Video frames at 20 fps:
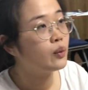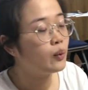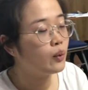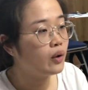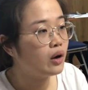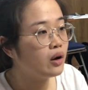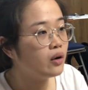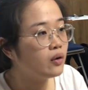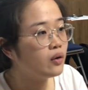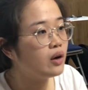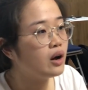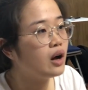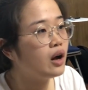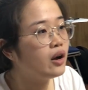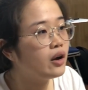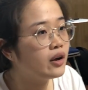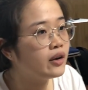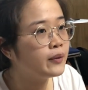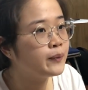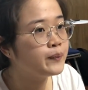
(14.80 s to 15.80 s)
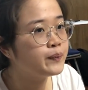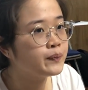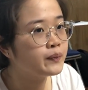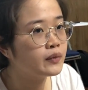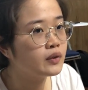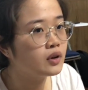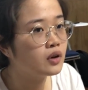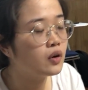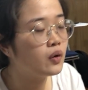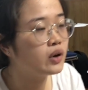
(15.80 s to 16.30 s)
Well, I'm
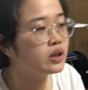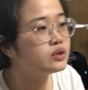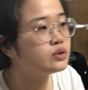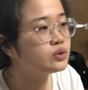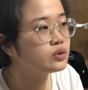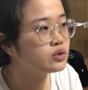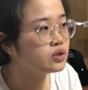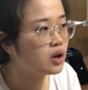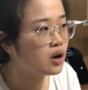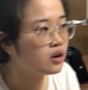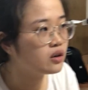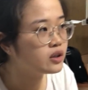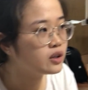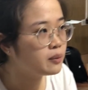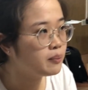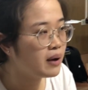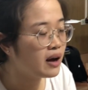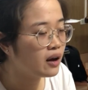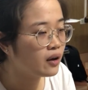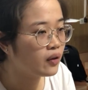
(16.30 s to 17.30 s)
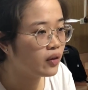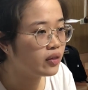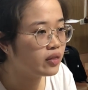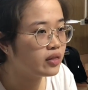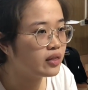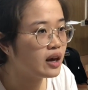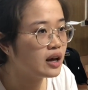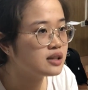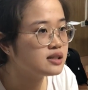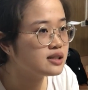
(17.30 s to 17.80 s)
going to talk about
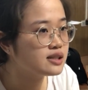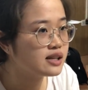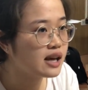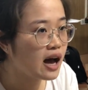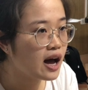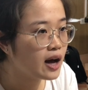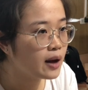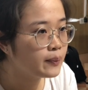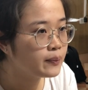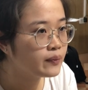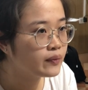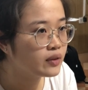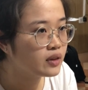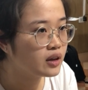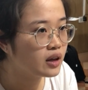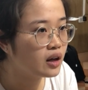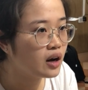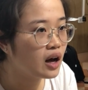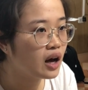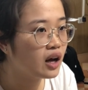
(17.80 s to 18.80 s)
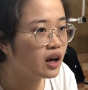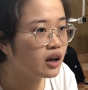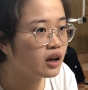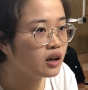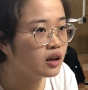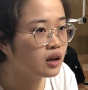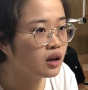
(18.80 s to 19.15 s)
last time that I